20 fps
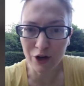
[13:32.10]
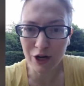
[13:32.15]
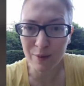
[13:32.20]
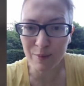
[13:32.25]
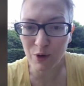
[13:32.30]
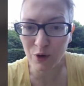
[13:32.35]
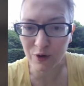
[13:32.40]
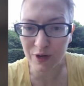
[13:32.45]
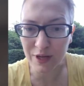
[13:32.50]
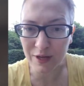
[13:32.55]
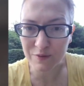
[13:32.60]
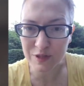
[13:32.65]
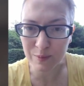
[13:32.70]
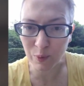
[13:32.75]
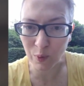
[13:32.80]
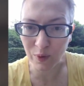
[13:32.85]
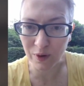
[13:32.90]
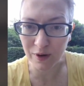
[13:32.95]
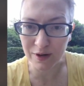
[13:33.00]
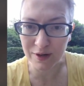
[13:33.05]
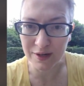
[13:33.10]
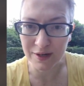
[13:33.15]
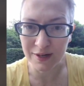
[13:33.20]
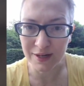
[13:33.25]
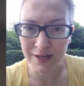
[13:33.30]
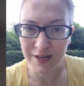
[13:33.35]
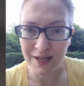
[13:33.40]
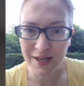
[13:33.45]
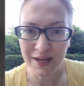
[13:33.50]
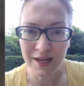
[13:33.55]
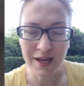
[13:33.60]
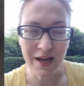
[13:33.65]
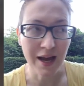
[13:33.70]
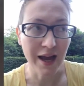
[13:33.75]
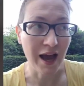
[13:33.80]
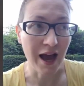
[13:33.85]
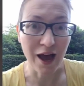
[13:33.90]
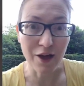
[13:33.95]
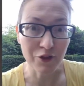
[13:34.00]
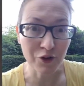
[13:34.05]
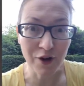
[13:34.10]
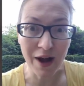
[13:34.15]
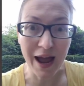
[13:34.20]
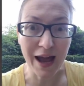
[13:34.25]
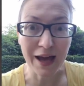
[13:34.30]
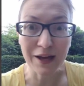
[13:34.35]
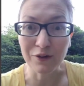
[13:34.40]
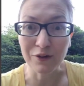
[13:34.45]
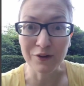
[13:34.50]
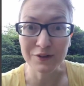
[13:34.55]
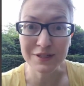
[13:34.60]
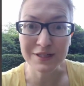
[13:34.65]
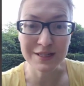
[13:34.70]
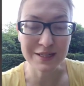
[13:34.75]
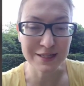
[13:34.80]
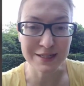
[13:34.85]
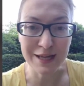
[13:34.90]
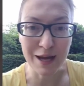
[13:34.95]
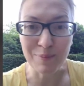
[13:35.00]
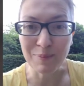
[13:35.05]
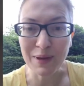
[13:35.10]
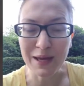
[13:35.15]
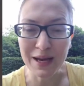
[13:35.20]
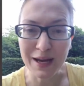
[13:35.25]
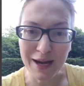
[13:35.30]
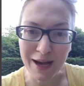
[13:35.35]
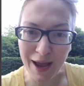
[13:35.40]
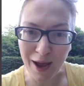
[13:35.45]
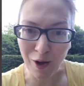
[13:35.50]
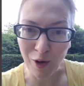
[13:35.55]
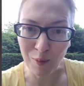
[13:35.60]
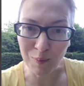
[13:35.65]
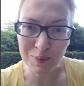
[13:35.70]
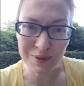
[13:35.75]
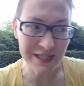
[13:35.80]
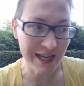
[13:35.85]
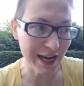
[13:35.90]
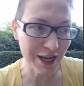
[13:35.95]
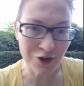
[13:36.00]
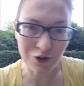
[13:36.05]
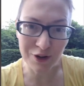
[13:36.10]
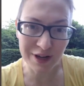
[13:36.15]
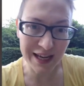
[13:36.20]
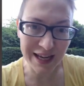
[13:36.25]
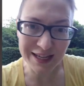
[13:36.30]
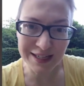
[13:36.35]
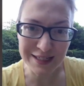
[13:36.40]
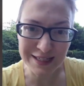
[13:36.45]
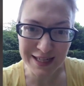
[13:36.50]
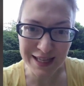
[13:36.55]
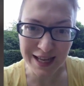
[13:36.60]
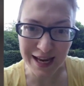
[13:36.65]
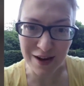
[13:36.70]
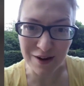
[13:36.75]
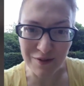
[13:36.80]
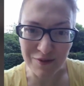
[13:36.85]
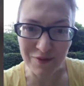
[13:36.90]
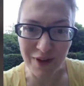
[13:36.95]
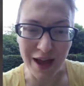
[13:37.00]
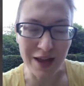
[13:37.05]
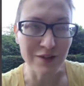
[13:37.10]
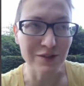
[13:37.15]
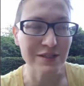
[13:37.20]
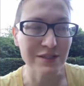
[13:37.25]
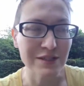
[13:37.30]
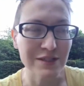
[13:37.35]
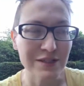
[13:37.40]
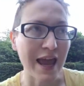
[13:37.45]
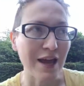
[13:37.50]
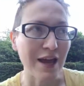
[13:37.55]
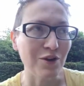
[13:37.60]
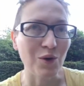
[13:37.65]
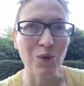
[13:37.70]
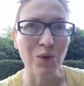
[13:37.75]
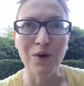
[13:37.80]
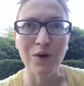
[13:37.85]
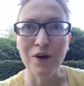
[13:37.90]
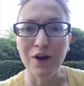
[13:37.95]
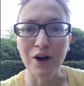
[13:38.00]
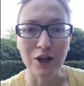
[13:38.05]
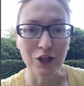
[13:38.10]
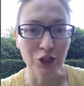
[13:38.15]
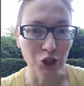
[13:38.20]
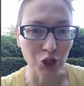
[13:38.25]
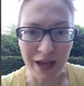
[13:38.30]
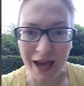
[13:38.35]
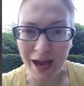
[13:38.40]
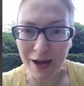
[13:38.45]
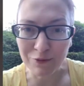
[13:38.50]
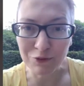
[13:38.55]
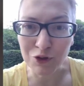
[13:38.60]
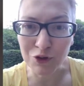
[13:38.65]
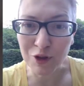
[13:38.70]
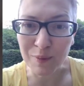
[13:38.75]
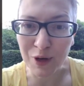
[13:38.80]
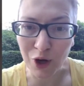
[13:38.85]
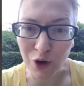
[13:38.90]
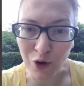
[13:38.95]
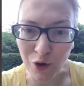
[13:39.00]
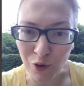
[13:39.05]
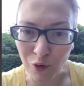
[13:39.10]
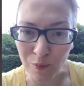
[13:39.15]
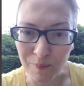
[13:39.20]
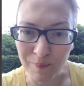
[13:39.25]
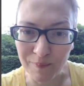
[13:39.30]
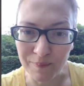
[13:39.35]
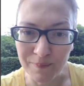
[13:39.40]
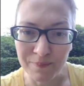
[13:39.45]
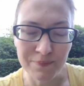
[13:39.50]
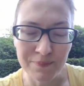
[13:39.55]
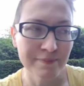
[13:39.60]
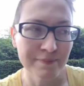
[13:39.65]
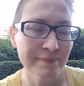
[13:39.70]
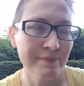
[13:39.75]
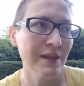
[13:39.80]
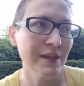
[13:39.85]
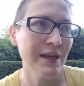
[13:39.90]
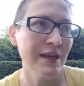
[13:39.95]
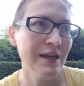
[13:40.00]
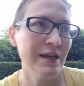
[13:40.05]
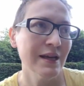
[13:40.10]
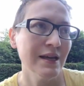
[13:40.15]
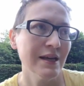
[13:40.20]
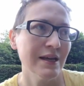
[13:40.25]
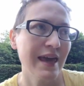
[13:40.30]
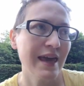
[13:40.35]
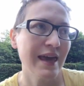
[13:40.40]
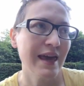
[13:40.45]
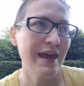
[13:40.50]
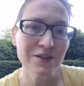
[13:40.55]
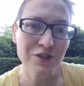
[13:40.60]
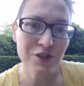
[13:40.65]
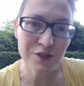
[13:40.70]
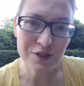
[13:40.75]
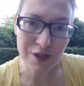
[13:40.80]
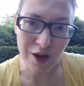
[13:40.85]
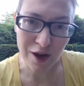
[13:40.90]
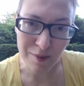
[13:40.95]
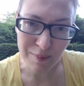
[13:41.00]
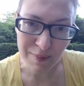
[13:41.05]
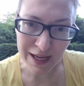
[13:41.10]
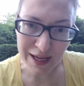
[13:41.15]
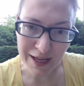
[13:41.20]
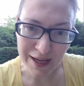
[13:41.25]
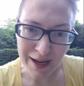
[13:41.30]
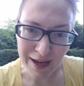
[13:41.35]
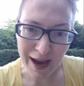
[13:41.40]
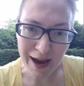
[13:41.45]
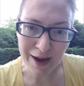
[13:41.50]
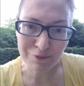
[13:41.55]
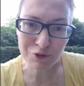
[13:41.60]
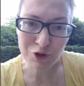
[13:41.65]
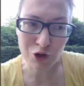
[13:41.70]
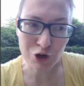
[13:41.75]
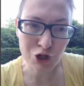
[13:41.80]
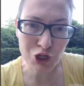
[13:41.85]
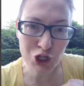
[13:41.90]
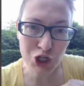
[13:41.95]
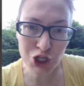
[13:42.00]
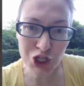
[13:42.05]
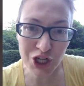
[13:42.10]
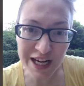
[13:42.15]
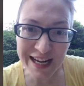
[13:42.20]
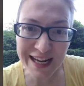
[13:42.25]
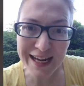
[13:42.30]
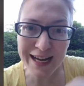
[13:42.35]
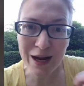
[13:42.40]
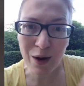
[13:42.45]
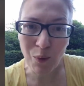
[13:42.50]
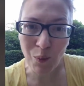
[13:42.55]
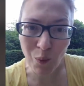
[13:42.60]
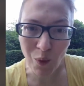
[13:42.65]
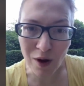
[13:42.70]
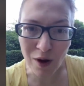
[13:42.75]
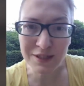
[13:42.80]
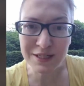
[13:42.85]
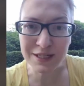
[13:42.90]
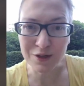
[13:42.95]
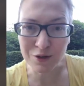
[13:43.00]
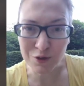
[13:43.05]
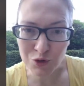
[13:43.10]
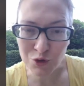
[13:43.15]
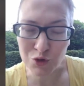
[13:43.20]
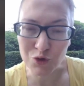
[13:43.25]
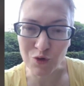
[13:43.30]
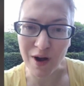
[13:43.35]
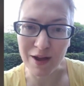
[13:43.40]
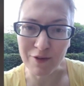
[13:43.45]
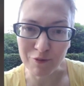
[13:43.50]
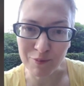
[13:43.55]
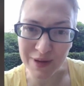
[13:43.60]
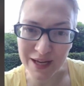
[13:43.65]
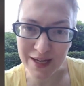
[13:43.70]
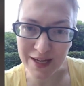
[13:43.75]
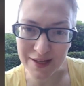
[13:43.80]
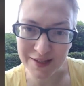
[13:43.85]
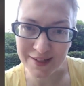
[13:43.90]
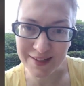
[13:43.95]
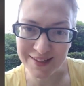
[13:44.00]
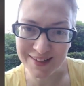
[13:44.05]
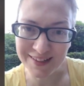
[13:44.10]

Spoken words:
community of support, other adults to step in and help take your kid to events and or look after them at home, cancels on me after she wanted to drive me.